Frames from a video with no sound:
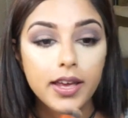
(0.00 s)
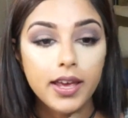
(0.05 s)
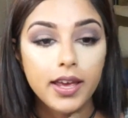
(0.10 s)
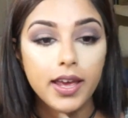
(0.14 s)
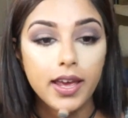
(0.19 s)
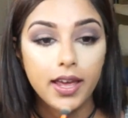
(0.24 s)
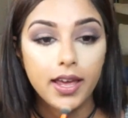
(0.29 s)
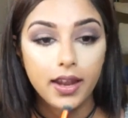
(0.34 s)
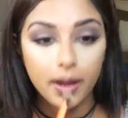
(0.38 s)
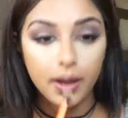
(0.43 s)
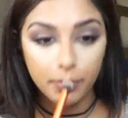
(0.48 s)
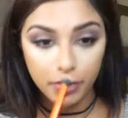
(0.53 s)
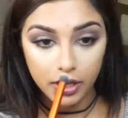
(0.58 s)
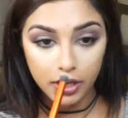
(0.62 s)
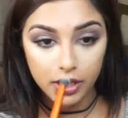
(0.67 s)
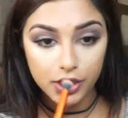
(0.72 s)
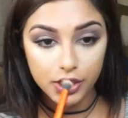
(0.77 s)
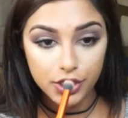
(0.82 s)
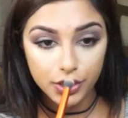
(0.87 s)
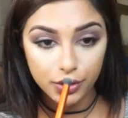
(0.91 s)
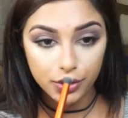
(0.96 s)
and I'm going
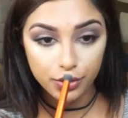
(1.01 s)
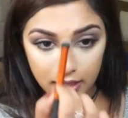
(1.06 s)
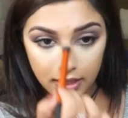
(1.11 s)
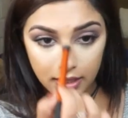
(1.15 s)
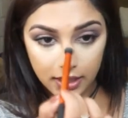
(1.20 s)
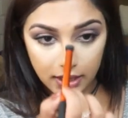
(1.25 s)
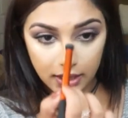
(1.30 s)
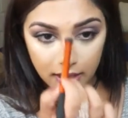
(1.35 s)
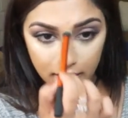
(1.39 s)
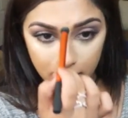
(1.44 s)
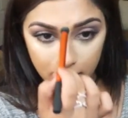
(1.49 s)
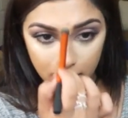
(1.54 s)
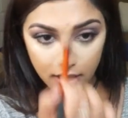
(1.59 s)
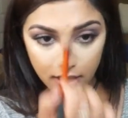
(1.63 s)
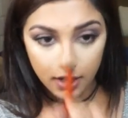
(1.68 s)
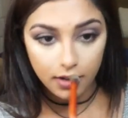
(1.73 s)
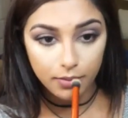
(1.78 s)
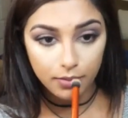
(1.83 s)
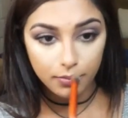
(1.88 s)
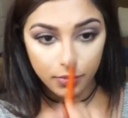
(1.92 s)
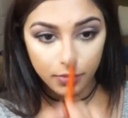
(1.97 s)
to do
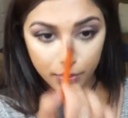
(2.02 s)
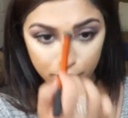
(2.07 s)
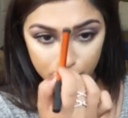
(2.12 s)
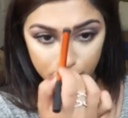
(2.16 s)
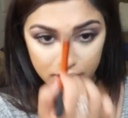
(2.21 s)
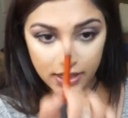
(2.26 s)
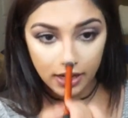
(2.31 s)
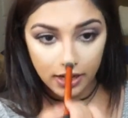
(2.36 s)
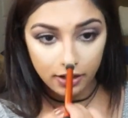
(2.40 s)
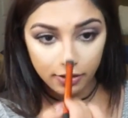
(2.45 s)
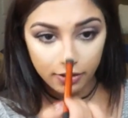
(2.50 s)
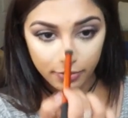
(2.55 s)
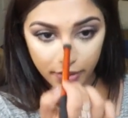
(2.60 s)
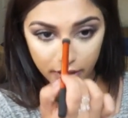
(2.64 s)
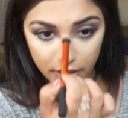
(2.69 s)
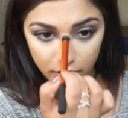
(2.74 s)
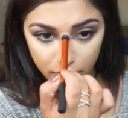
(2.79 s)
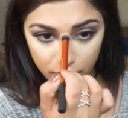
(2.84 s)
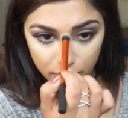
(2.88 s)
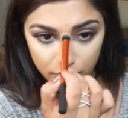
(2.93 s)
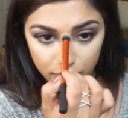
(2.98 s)
the center of my
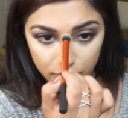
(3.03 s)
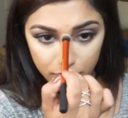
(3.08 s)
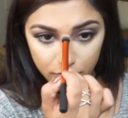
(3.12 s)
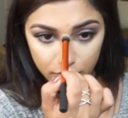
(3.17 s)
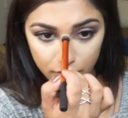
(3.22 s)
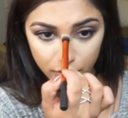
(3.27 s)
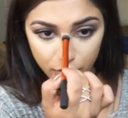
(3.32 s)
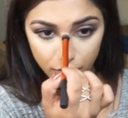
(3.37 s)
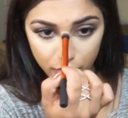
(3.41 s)
nose,